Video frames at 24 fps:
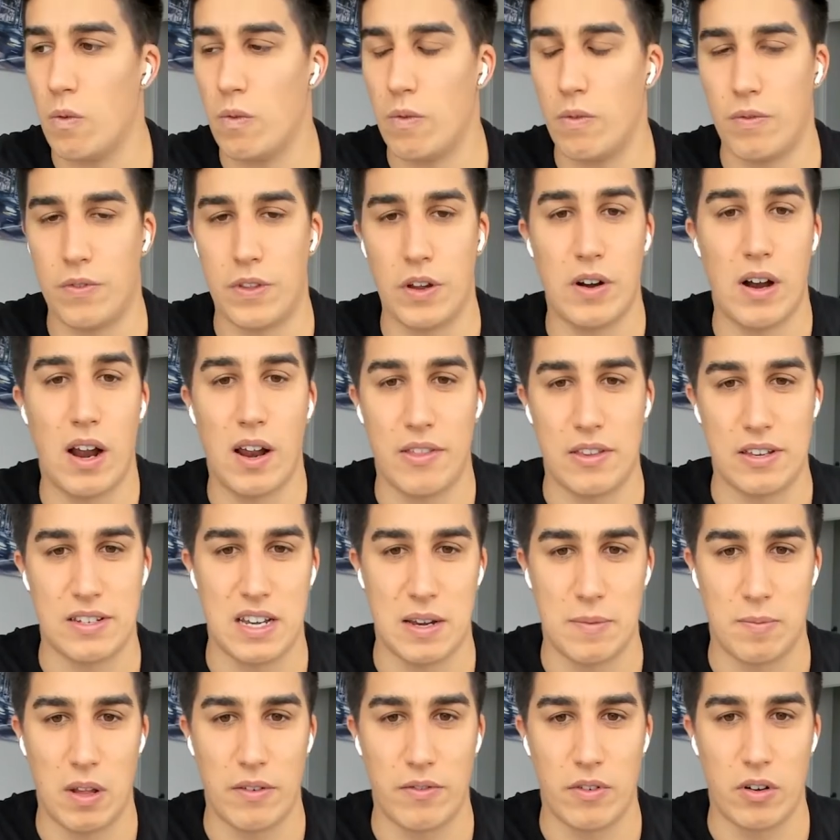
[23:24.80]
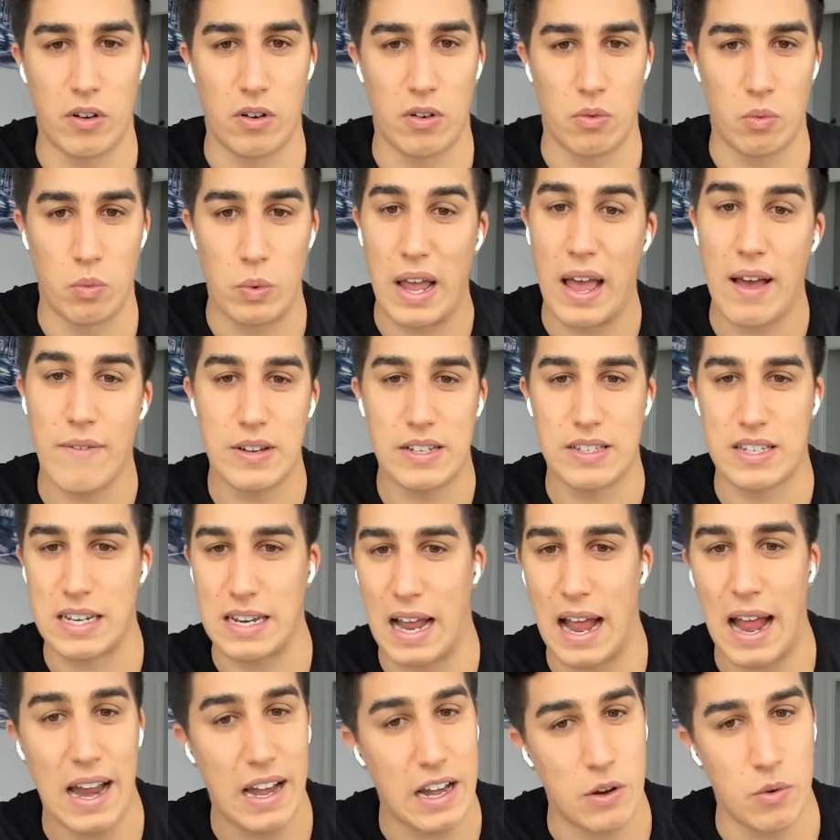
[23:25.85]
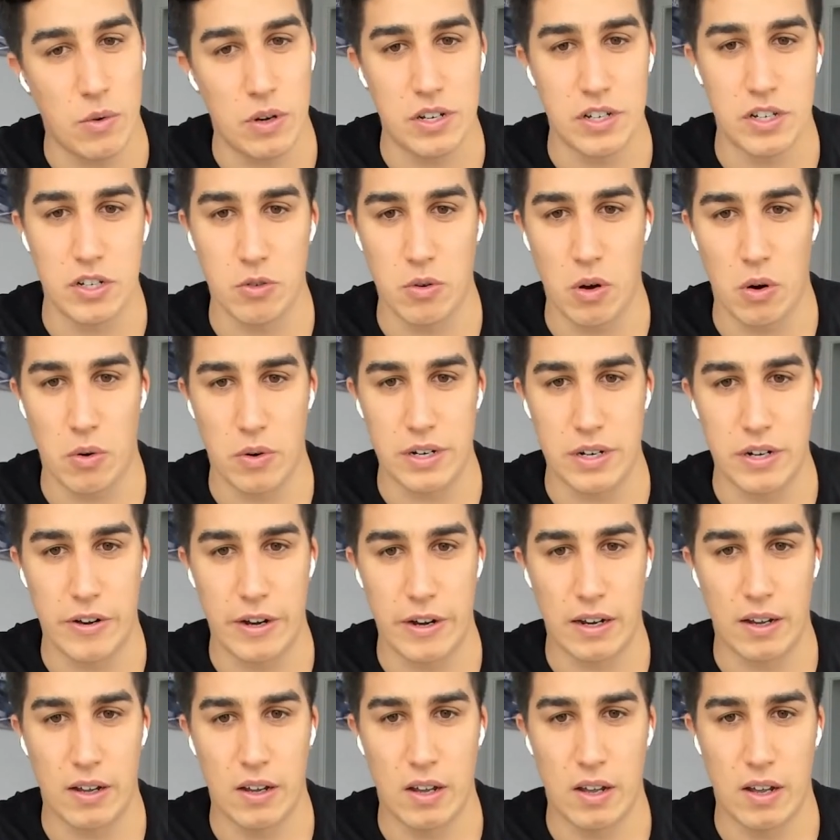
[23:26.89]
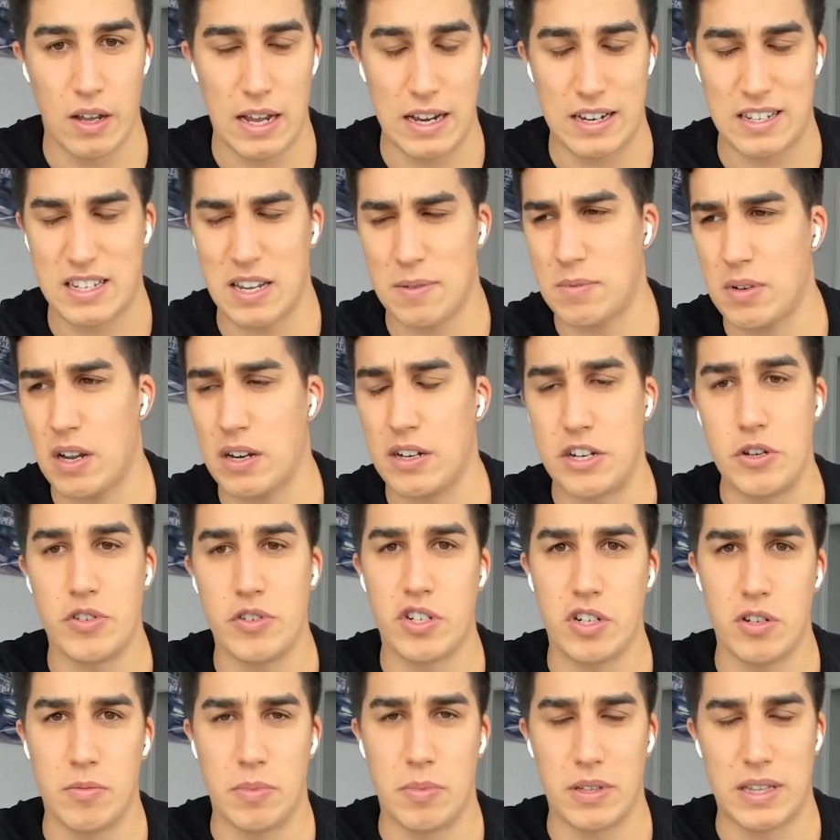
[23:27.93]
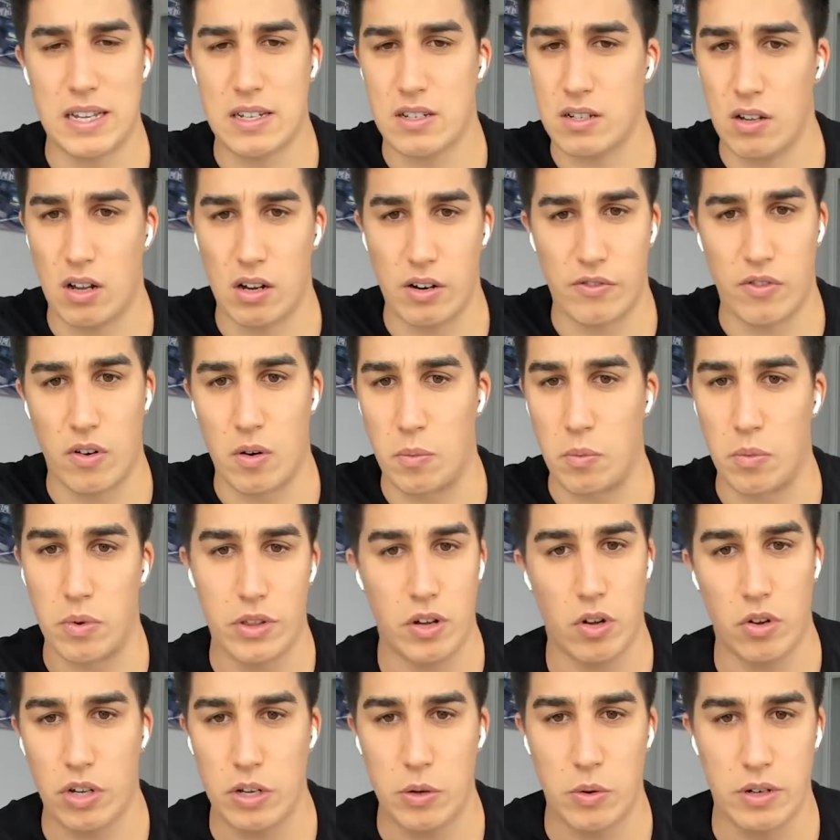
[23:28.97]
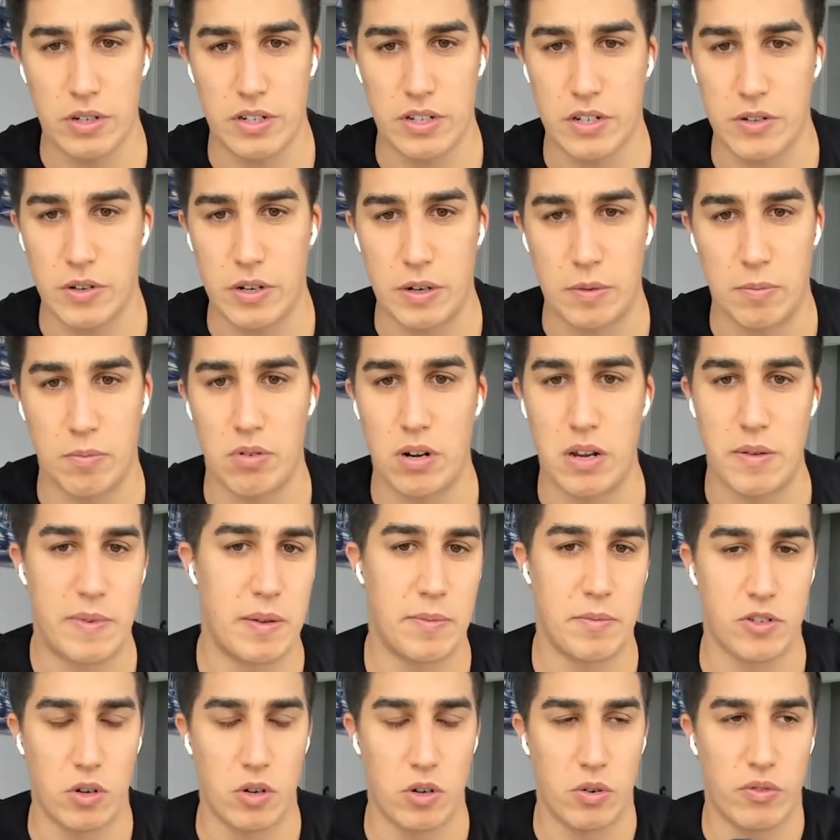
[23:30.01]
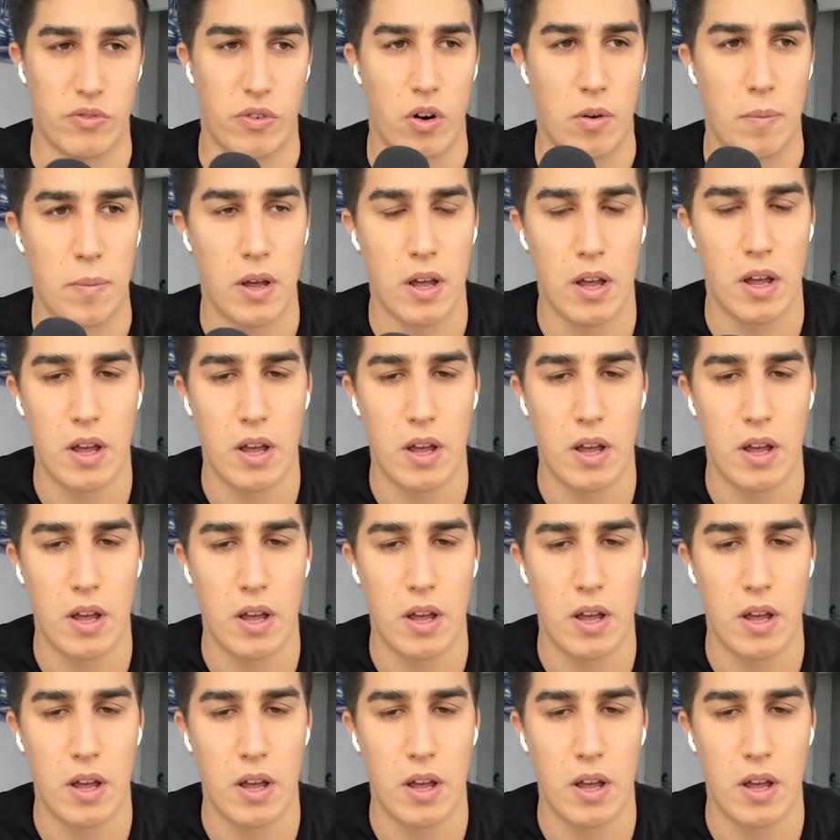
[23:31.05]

they're not on the same level. We haven't seen anyone do what we're doing, except on YouTube, but that's long form. We're the only ones doing premium short form.